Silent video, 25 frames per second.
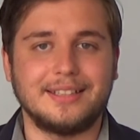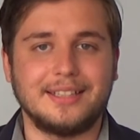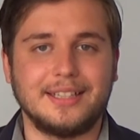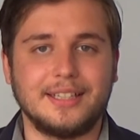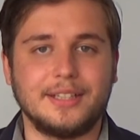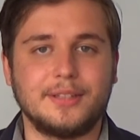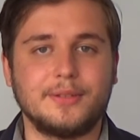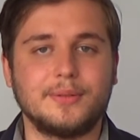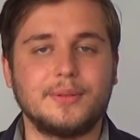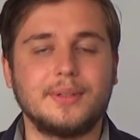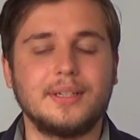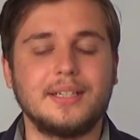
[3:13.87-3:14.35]

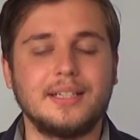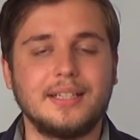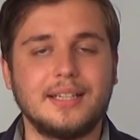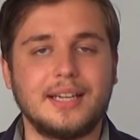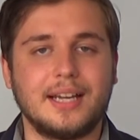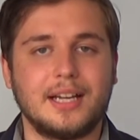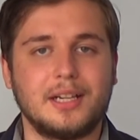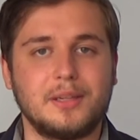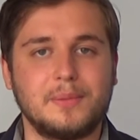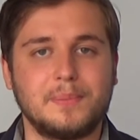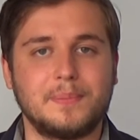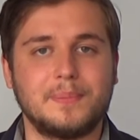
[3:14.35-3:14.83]
It really
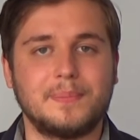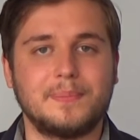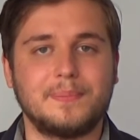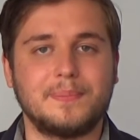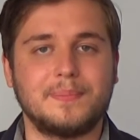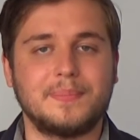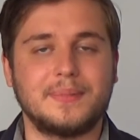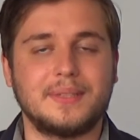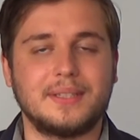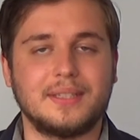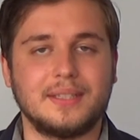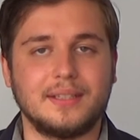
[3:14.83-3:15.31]

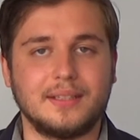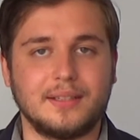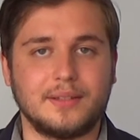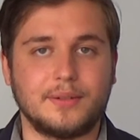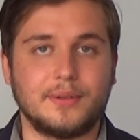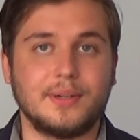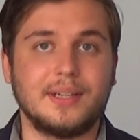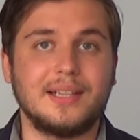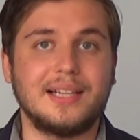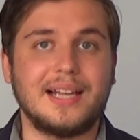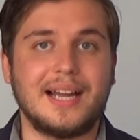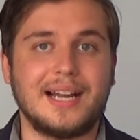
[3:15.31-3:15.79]
helps
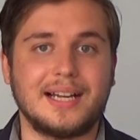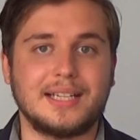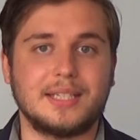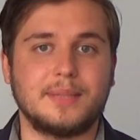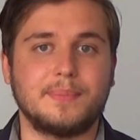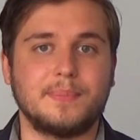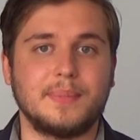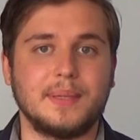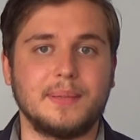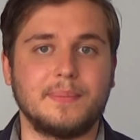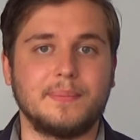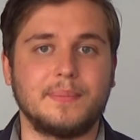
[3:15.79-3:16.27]
relax
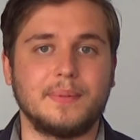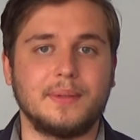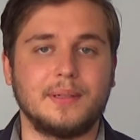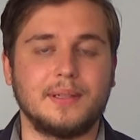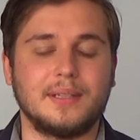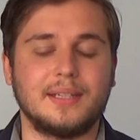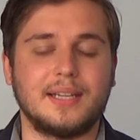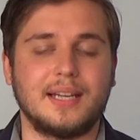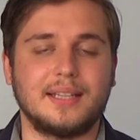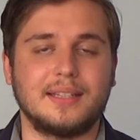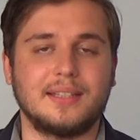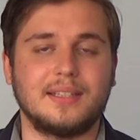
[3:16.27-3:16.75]

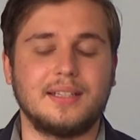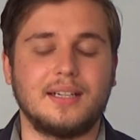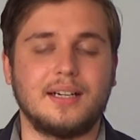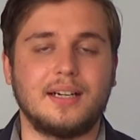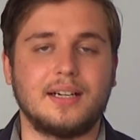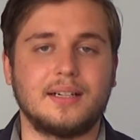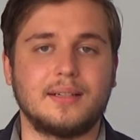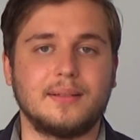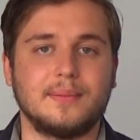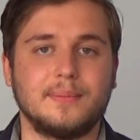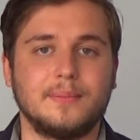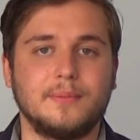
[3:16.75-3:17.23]
people that
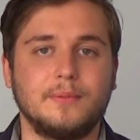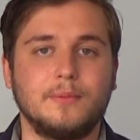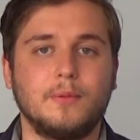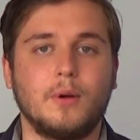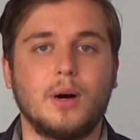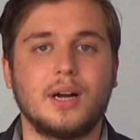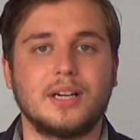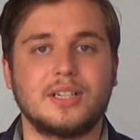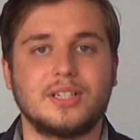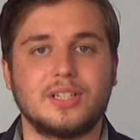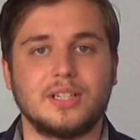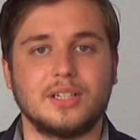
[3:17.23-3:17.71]
are
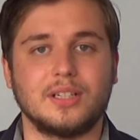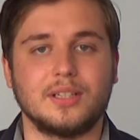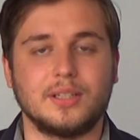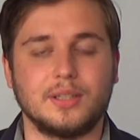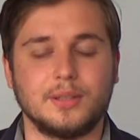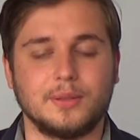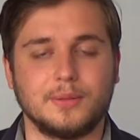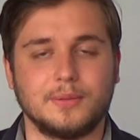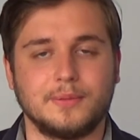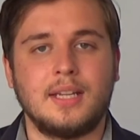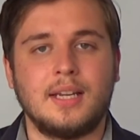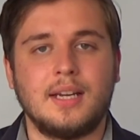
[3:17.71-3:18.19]
watching
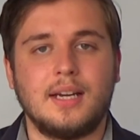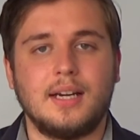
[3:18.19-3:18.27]
you.